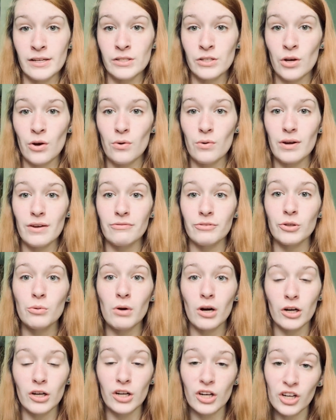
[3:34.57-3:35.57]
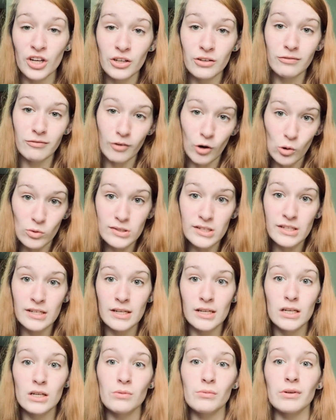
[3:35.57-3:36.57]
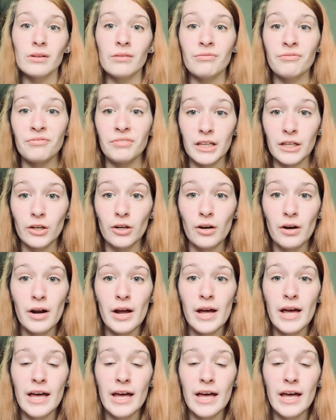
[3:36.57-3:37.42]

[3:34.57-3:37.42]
So if you are convulsing with fear,